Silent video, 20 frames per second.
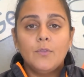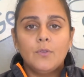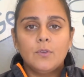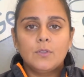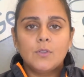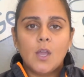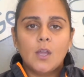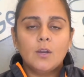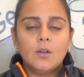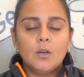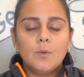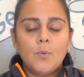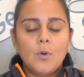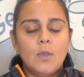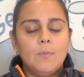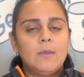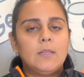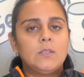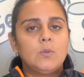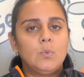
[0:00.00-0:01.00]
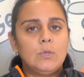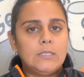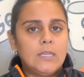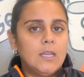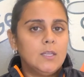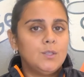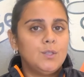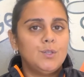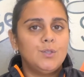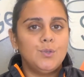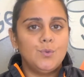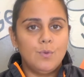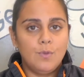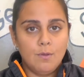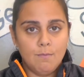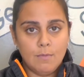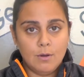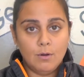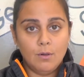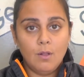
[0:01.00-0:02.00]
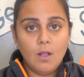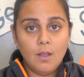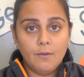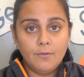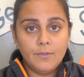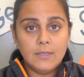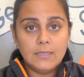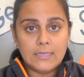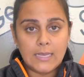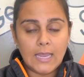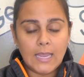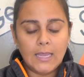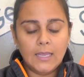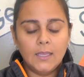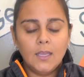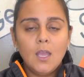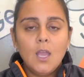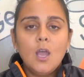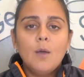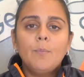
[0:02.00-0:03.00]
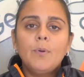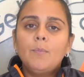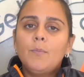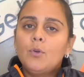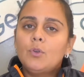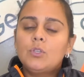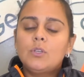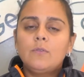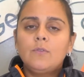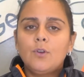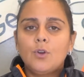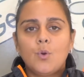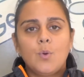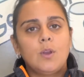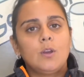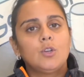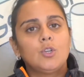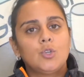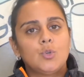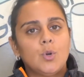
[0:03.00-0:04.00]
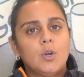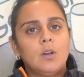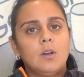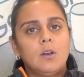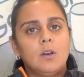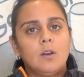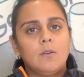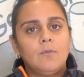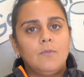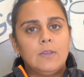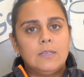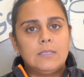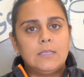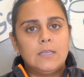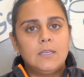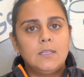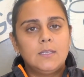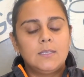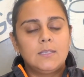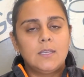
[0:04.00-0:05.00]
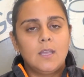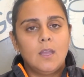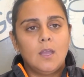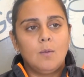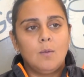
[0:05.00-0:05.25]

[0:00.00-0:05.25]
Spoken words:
Those longer appointments we tend to do in the middle of the day, but most of your quicker, shorter visits,